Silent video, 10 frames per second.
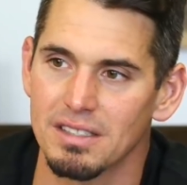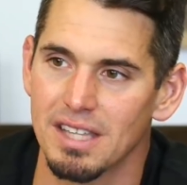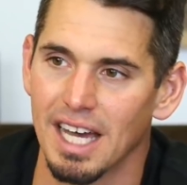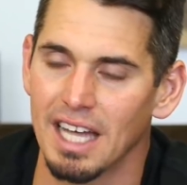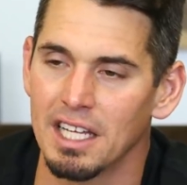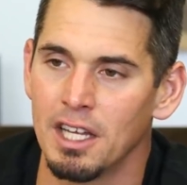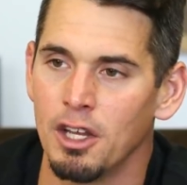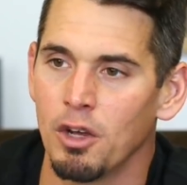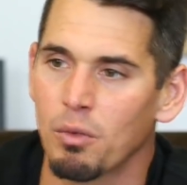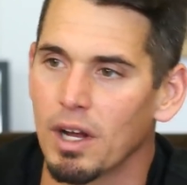is that
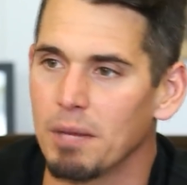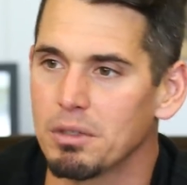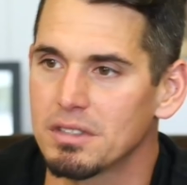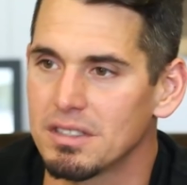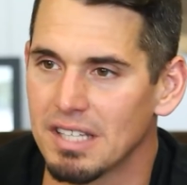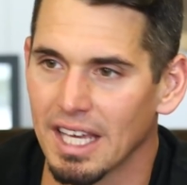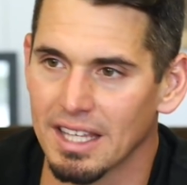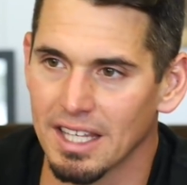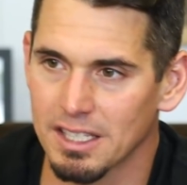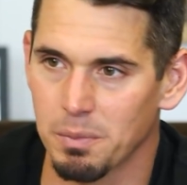we're able to take
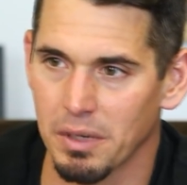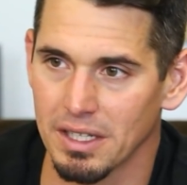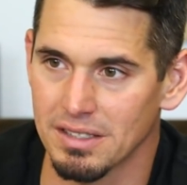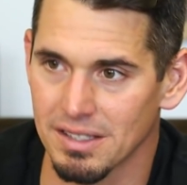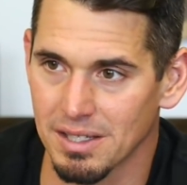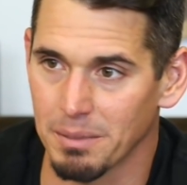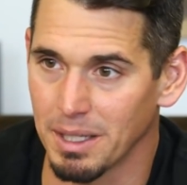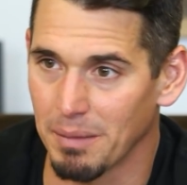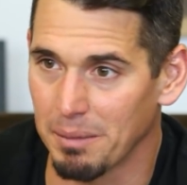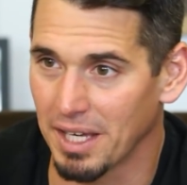the experience that
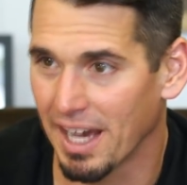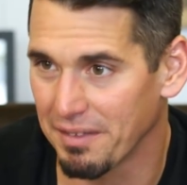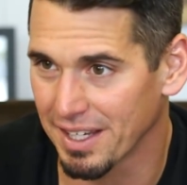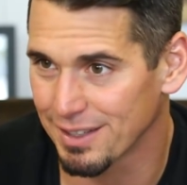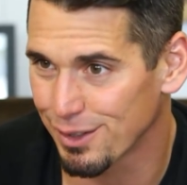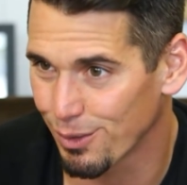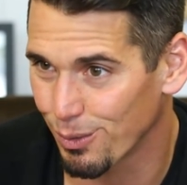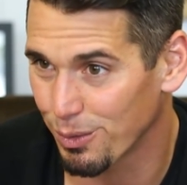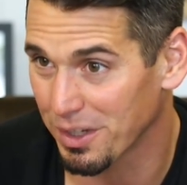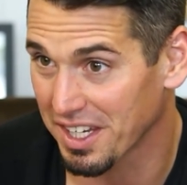somebody might be having as they're
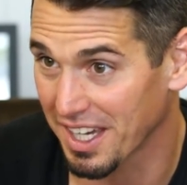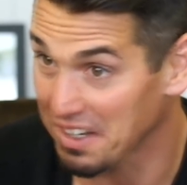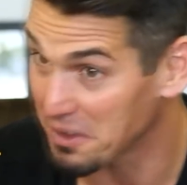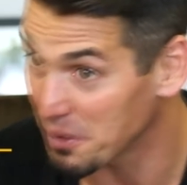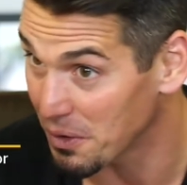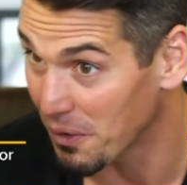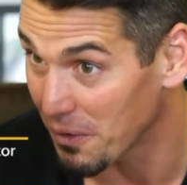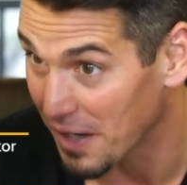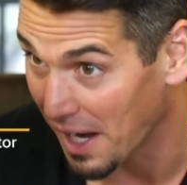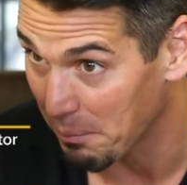working at Google
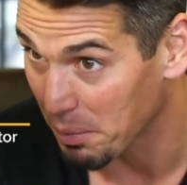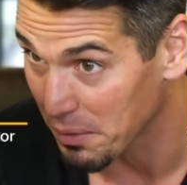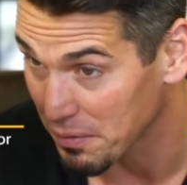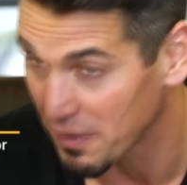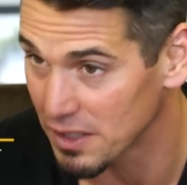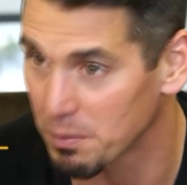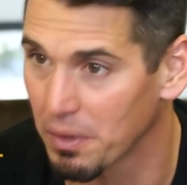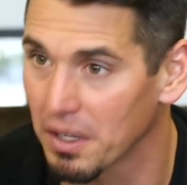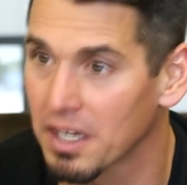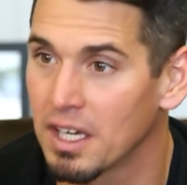or Apple or
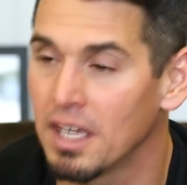Facebook